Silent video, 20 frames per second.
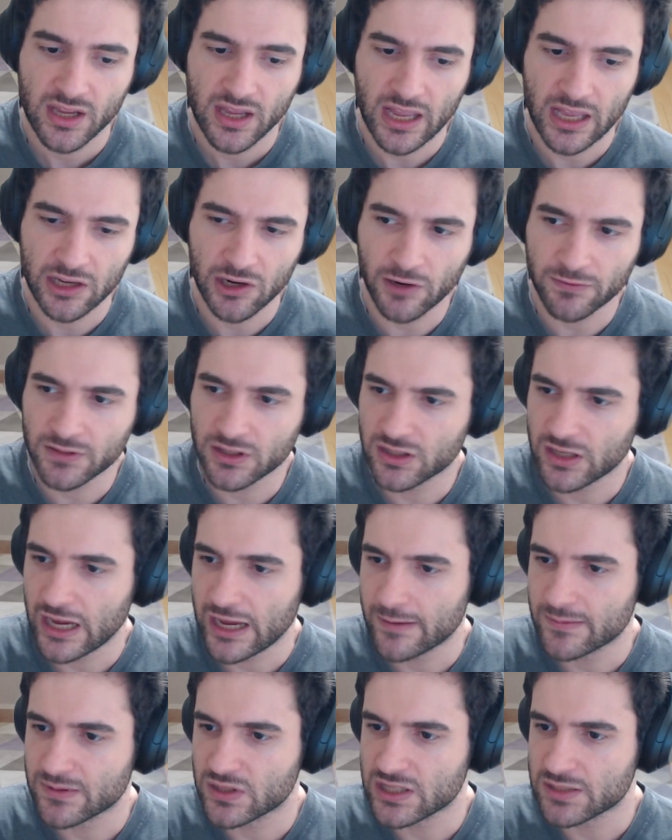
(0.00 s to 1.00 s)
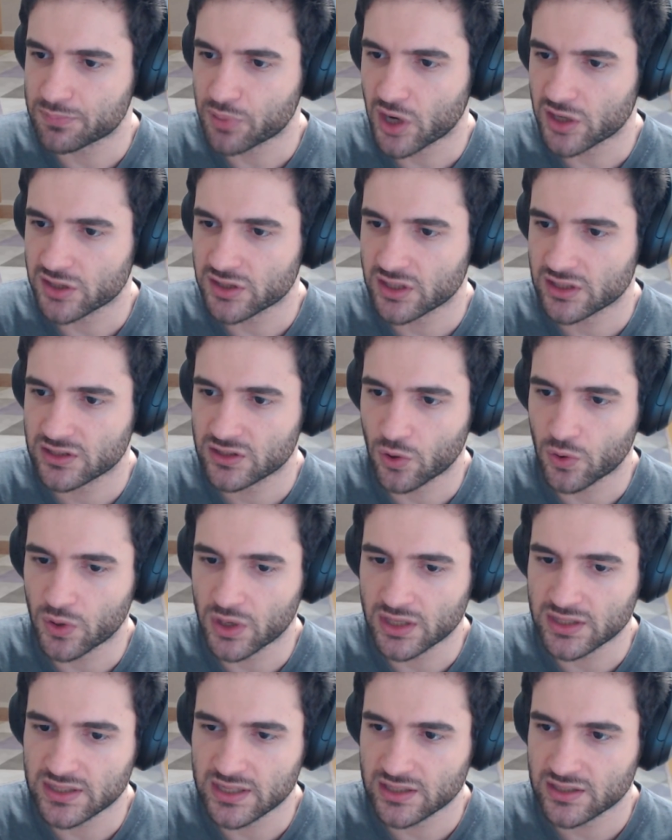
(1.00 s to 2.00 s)
And oftentimes these projects don't
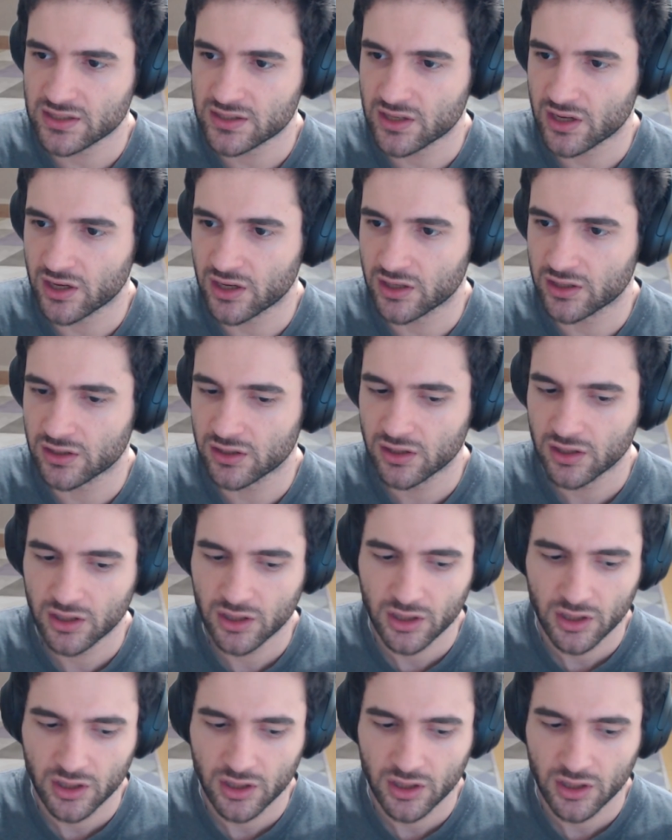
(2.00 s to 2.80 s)
exist on